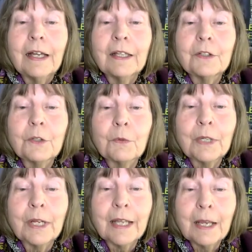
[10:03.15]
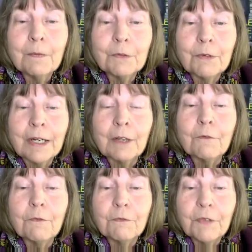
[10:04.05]
And so when I came to
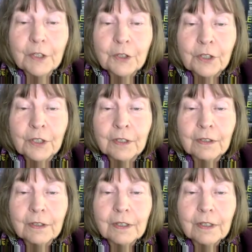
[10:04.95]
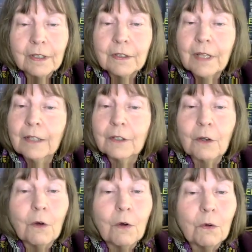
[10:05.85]
writing fiction, that's
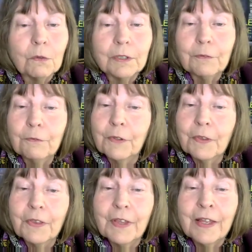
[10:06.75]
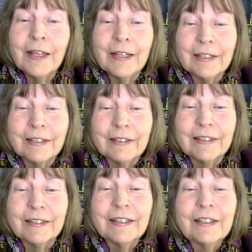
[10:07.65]
a whole different thing
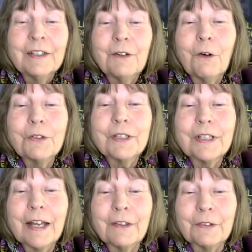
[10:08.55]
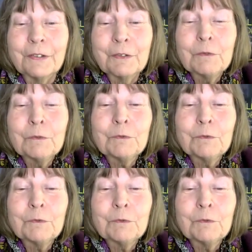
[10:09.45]
altogether.